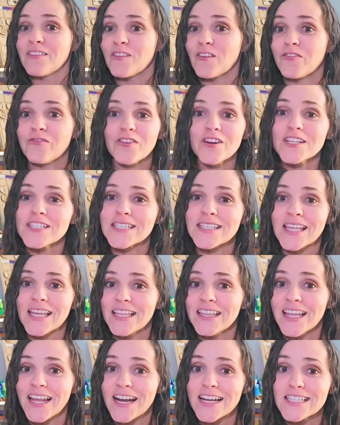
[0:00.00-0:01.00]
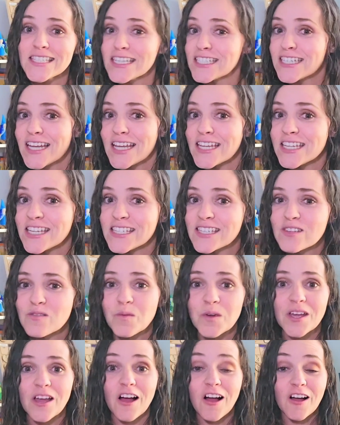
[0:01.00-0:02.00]
the first thing that I
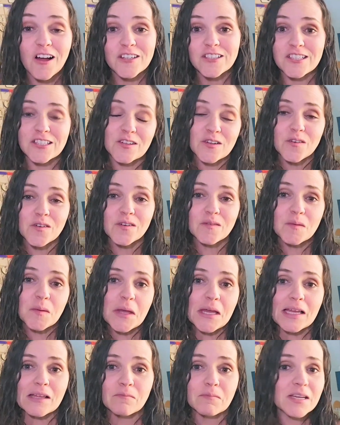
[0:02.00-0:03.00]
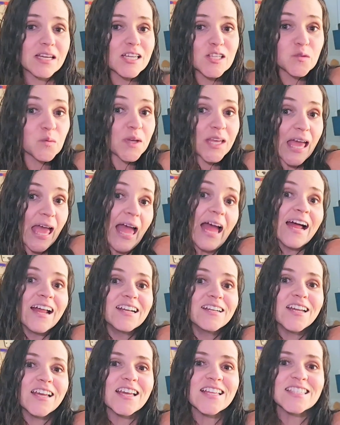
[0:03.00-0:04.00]
suggest we all do, because we
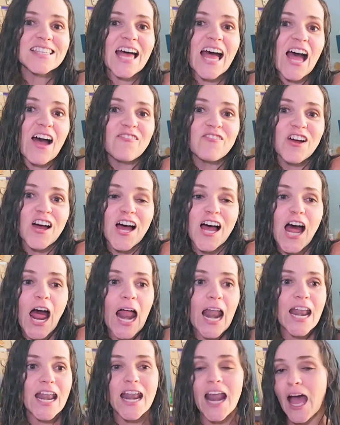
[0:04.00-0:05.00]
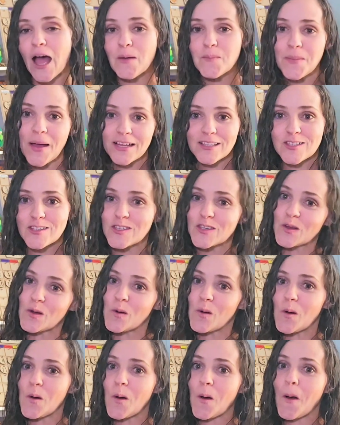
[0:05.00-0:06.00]
can, it's have a not back to
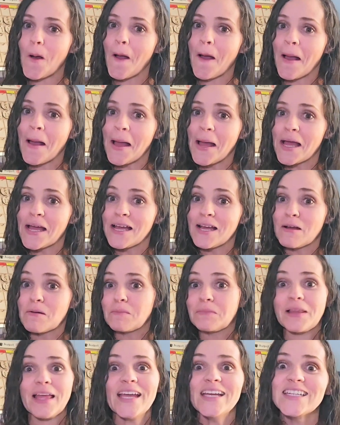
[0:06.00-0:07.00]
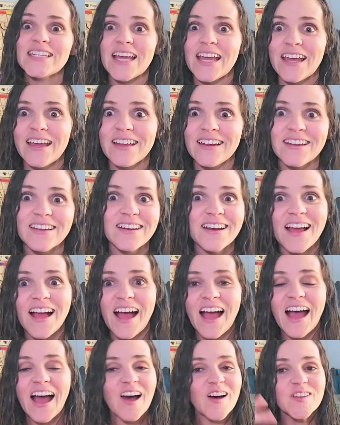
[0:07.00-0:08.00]
school play date
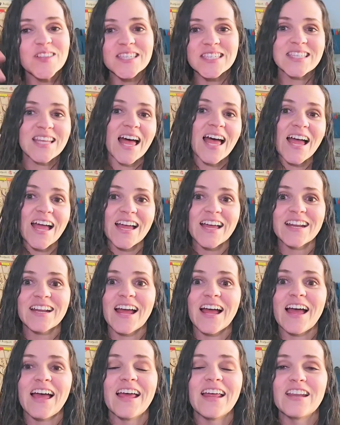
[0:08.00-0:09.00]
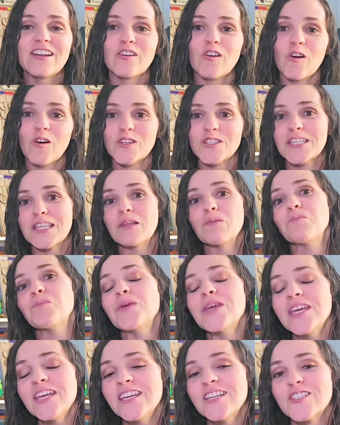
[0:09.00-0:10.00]
outside and go to the
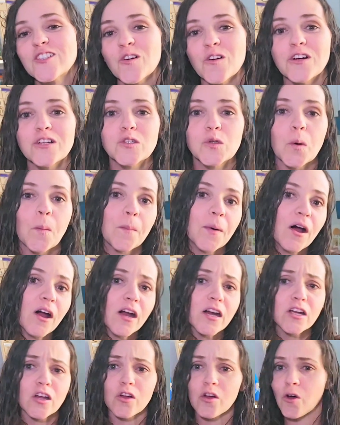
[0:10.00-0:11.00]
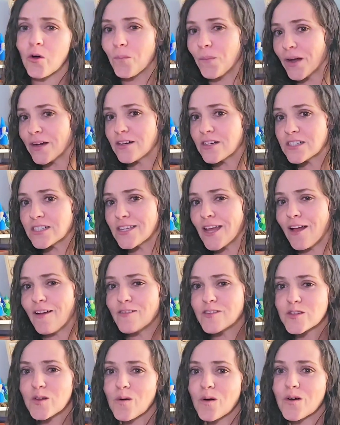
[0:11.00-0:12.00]
beach or to a park. Go by
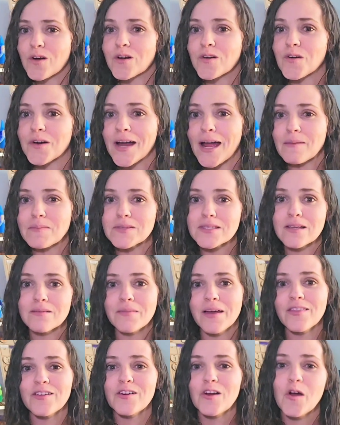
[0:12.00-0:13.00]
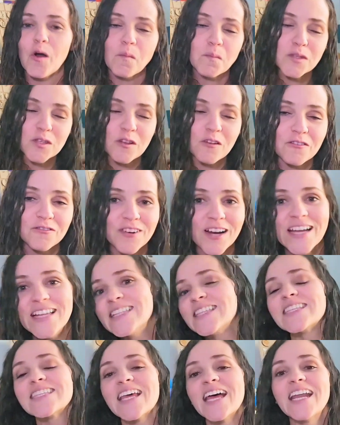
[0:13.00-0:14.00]
yourselves or grab some other homeschool
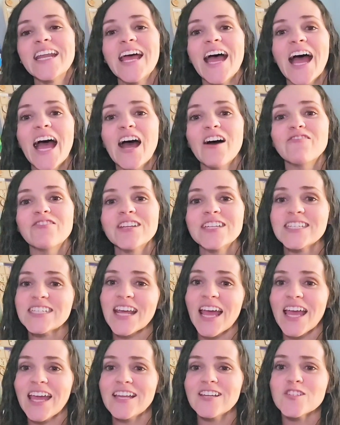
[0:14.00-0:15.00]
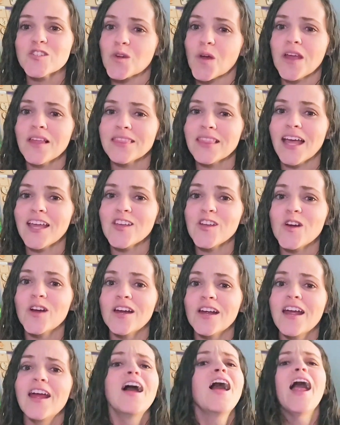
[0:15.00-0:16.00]
friends and have a day enjoying that
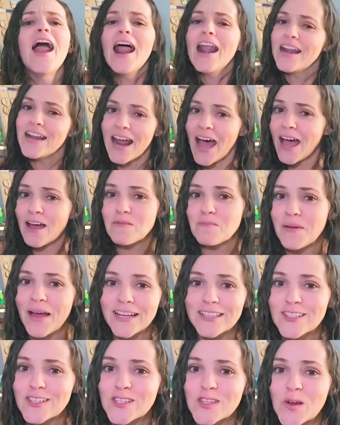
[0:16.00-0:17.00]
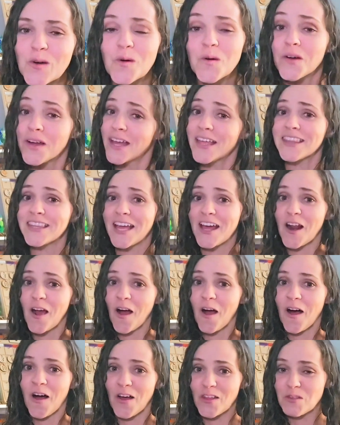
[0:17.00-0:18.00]
you're not back to school and
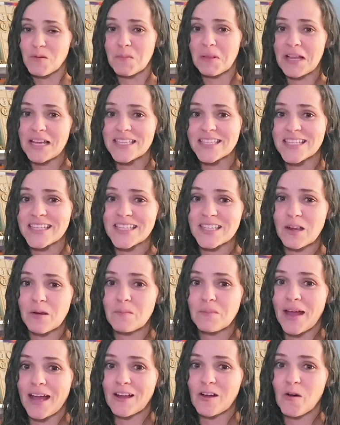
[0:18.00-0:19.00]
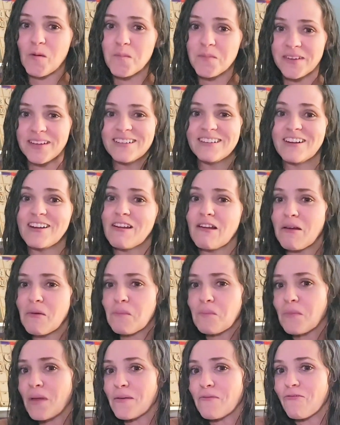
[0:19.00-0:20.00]
that all the places are back open
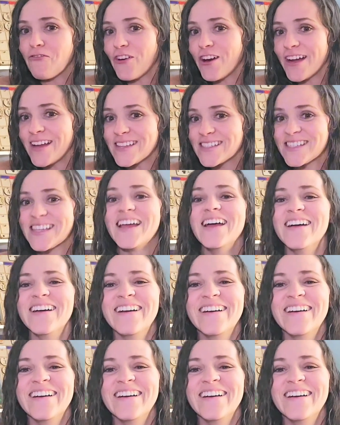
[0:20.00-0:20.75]
for us.